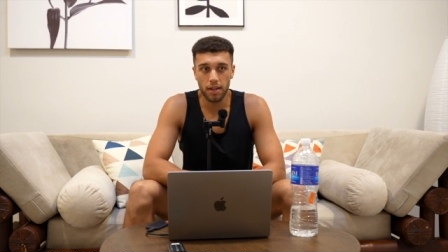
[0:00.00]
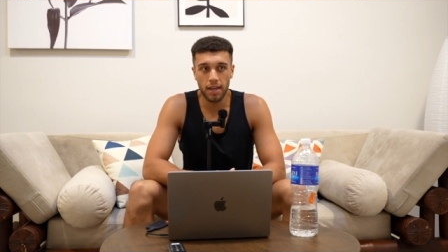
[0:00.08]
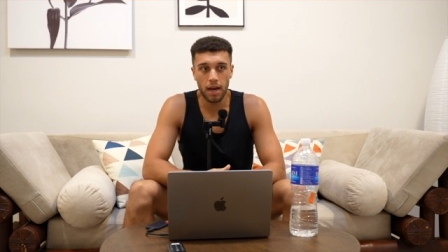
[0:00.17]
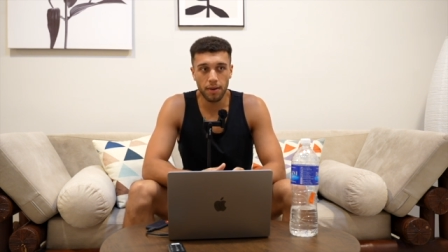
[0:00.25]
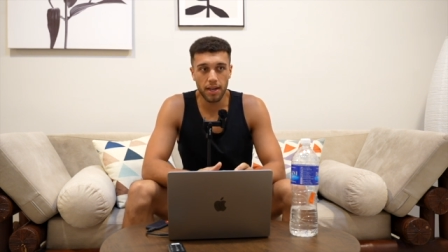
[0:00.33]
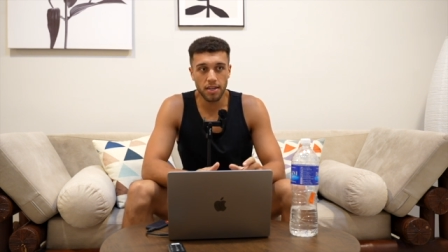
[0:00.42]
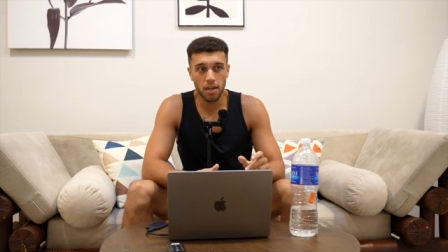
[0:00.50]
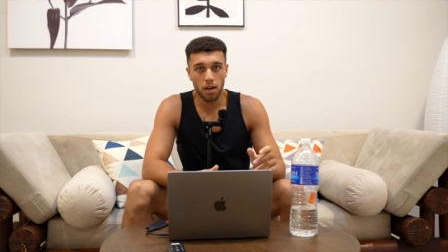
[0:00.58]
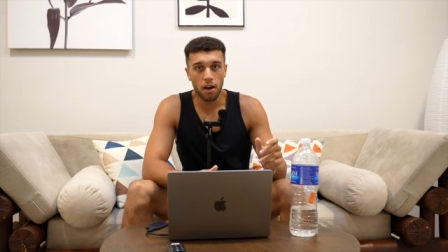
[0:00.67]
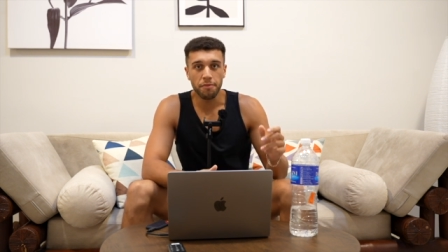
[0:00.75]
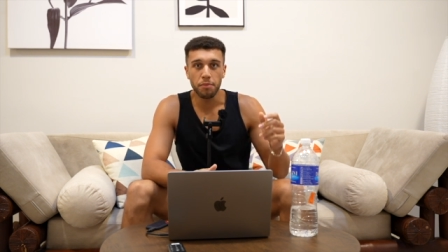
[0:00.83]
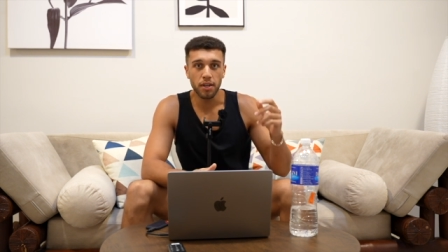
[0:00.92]
Now that was a
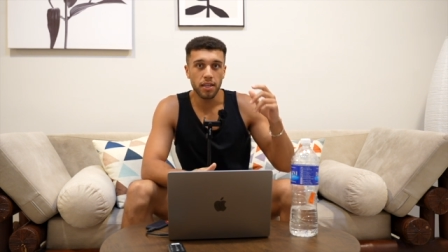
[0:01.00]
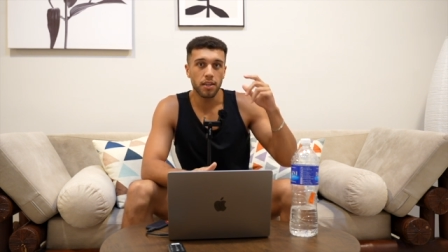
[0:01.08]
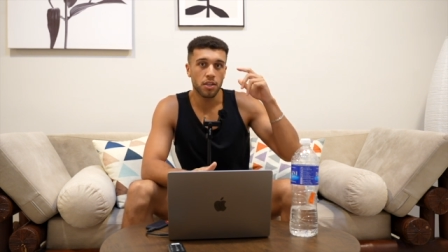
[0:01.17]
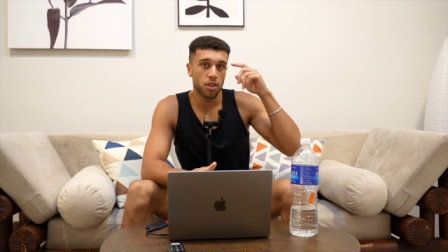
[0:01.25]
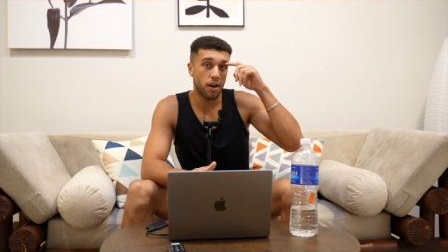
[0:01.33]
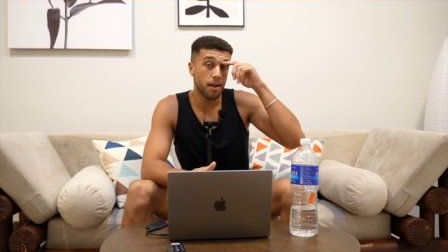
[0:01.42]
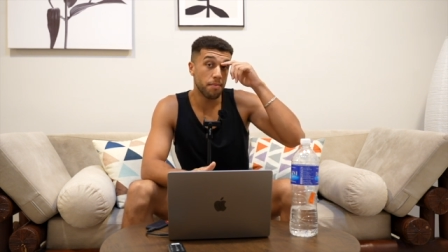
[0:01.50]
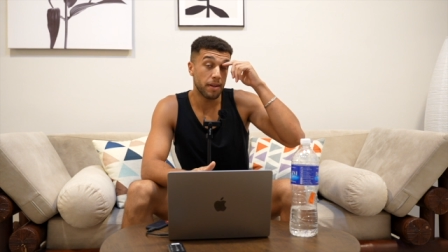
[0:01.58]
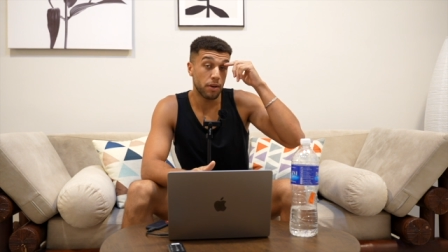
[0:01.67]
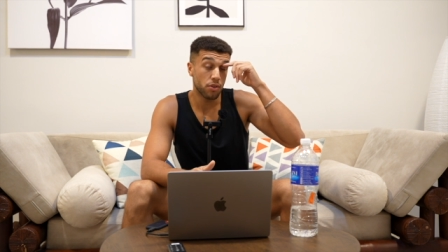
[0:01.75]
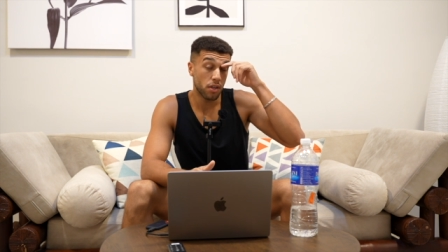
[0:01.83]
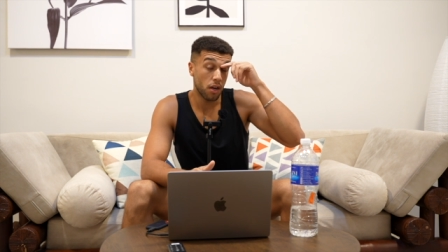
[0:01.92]
lot of money at the time.
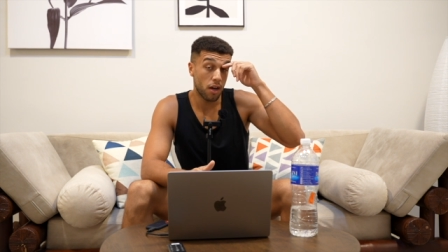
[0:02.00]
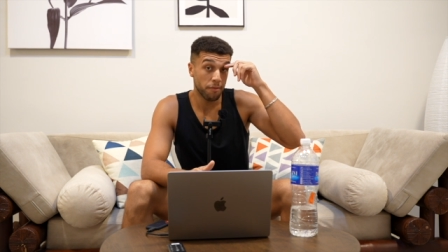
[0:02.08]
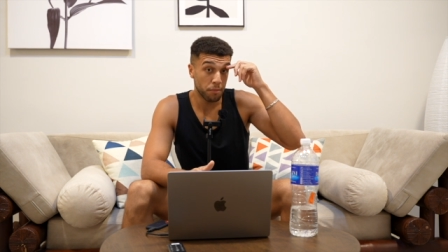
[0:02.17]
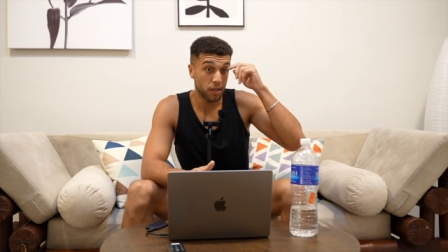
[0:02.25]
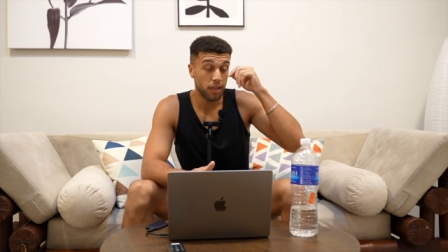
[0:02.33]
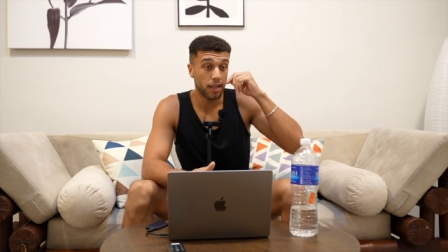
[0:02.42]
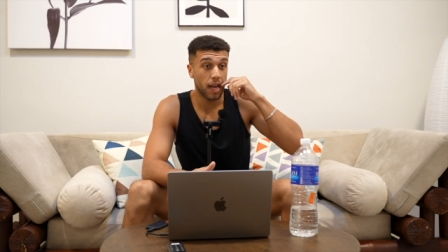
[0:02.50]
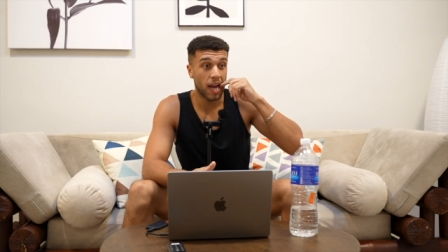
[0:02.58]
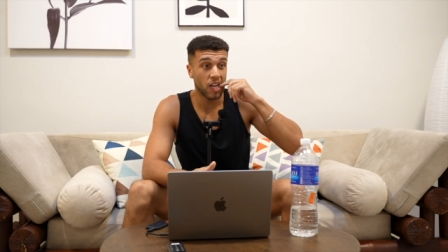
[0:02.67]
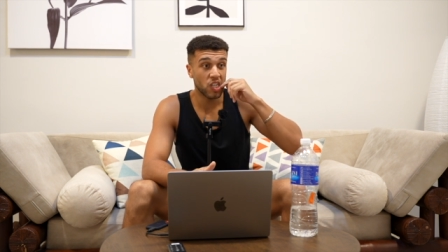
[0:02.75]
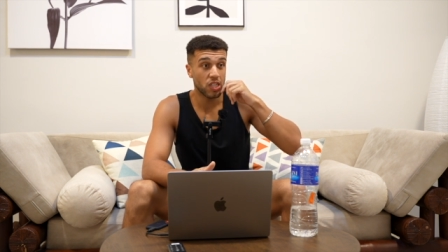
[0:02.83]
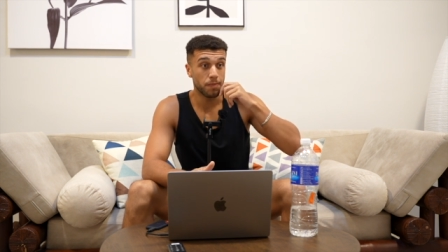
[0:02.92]
That was a lot of money,
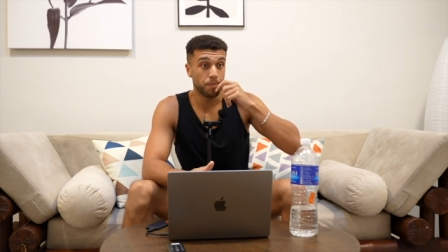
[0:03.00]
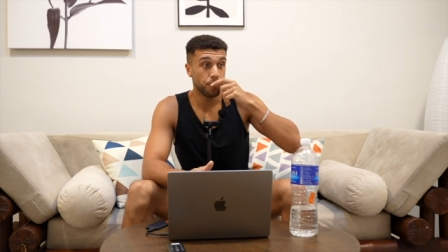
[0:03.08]
and